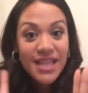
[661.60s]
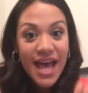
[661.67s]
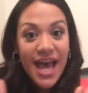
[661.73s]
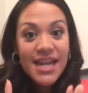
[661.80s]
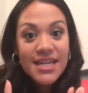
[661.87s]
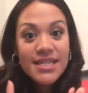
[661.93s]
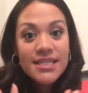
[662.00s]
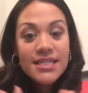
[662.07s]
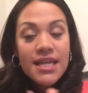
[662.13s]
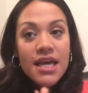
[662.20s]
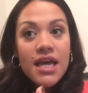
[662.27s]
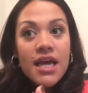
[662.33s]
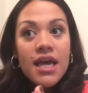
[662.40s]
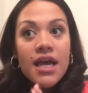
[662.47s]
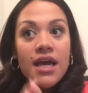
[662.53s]
is
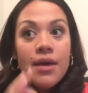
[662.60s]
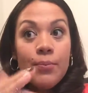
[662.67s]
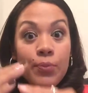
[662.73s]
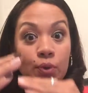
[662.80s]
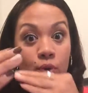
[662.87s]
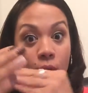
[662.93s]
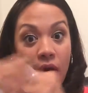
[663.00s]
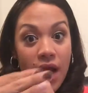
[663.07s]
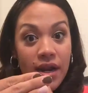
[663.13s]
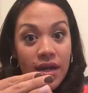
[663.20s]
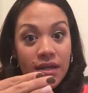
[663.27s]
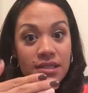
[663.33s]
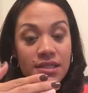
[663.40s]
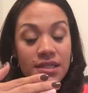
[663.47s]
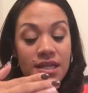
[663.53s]

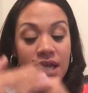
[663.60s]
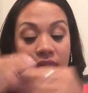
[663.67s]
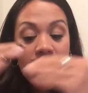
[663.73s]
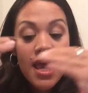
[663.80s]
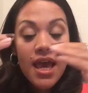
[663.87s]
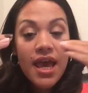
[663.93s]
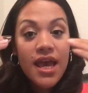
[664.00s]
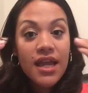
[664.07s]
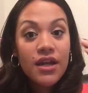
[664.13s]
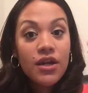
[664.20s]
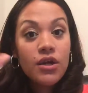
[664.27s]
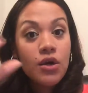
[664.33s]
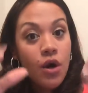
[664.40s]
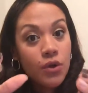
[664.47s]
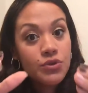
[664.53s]
products and
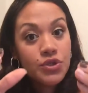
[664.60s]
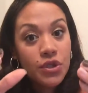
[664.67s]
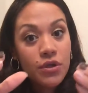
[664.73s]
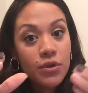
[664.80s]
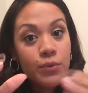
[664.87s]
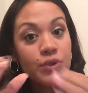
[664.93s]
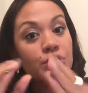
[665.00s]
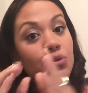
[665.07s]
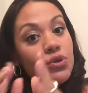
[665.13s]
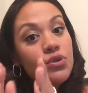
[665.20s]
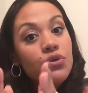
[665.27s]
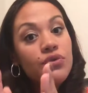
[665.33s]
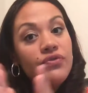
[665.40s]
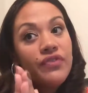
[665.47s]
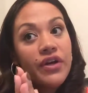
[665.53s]
culture, which were two
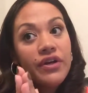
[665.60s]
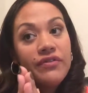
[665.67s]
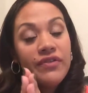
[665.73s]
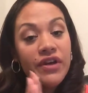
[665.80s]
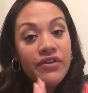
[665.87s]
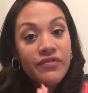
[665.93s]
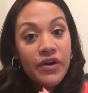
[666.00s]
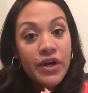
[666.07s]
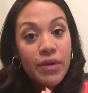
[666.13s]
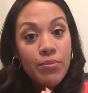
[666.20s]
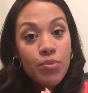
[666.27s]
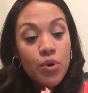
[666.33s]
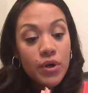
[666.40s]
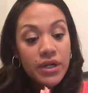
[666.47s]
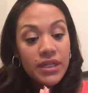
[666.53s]
very, very, very
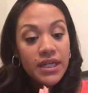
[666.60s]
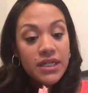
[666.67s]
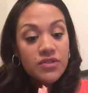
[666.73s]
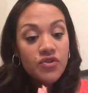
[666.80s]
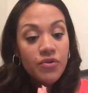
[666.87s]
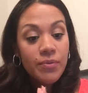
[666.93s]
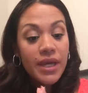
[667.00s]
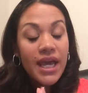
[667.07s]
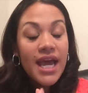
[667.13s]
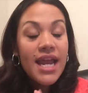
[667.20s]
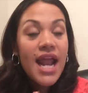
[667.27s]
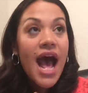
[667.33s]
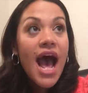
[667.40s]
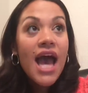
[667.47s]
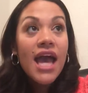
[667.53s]
important things for me. And
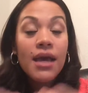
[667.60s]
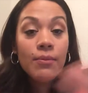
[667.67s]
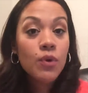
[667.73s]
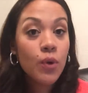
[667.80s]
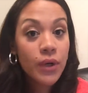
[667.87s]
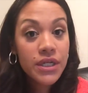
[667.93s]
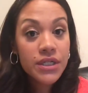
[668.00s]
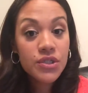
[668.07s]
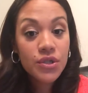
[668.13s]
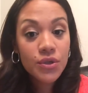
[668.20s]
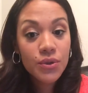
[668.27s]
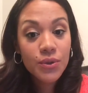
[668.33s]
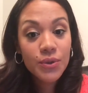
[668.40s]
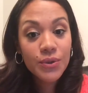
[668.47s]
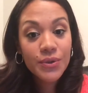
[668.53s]
I am going
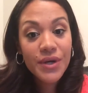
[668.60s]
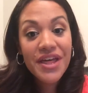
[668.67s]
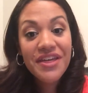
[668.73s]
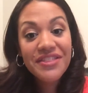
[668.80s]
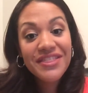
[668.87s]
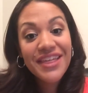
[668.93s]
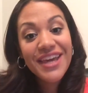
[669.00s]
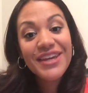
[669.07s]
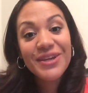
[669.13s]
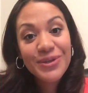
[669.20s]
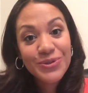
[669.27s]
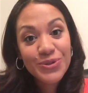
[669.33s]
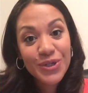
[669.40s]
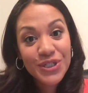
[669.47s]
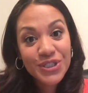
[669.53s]
to thank you,
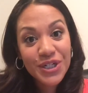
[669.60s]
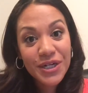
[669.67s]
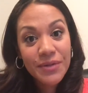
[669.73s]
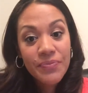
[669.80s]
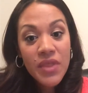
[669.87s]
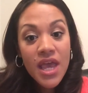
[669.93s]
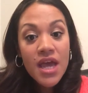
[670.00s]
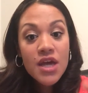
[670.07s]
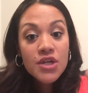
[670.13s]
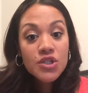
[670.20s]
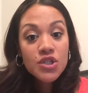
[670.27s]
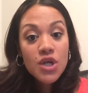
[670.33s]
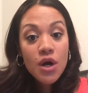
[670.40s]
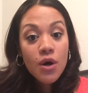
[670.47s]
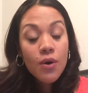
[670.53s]
Trisha.
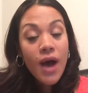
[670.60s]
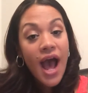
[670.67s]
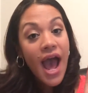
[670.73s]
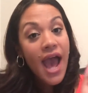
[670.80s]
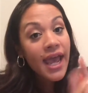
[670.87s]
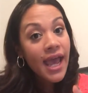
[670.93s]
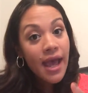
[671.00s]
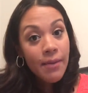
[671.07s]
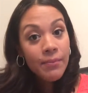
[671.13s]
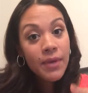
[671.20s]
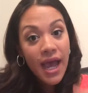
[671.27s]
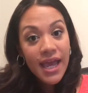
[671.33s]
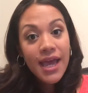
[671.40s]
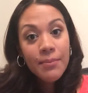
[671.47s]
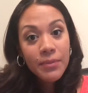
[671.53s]
So I
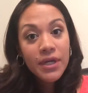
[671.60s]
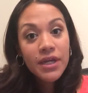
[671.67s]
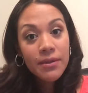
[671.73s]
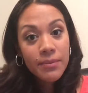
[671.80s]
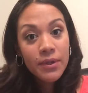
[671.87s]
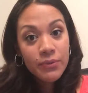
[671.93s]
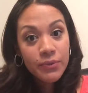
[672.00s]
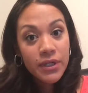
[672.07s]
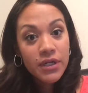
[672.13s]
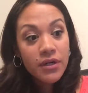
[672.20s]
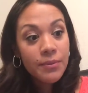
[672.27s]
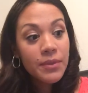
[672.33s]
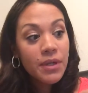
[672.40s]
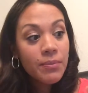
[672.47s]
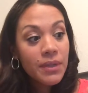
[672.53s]
am going to be real. I'm going
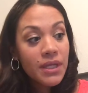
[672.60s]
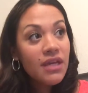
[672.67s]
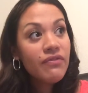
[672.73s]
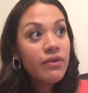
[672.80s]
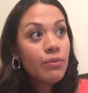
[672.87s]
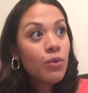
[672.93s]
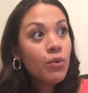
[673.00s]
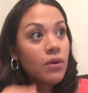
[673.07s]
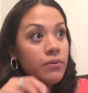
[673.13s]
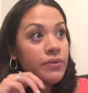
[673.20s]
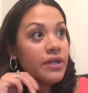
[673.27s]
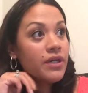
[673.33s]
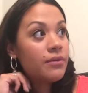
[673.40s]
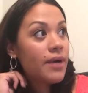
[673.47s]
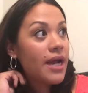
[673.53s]
to be even more real
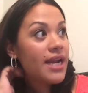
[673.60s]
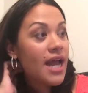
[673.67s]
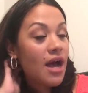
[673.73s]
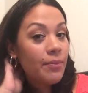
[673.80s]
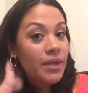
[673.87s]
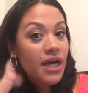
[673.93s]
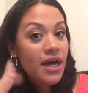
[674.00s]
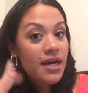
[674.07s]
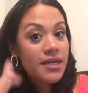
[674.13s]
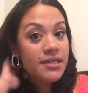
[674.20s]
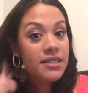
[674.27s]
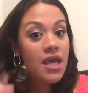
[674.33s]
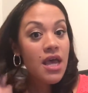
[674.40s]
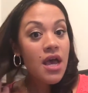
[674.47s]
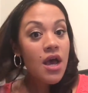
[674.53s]
right now because
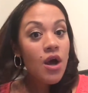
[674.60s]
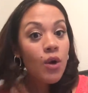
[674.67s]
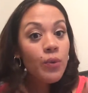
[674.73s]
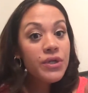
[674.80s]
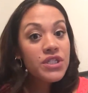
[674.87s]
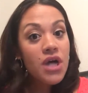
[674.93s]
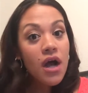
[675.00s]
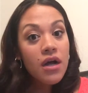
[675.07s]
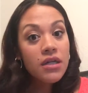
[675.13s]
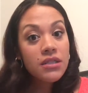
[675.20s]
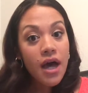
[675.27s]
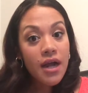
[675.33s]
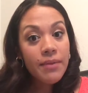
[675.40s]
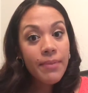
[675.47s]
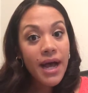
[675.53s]
we talk a lot
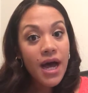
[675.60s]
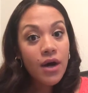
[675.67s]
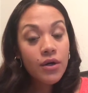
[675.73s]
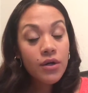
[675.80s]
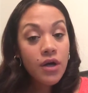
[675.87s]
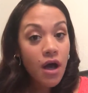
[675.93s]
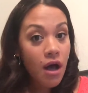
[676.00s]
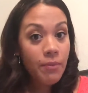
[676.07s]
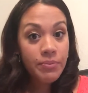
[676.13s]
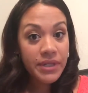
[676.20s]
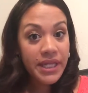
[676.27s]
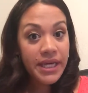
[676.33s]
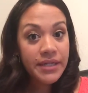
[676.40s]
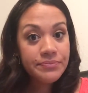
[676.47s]
about comp plan.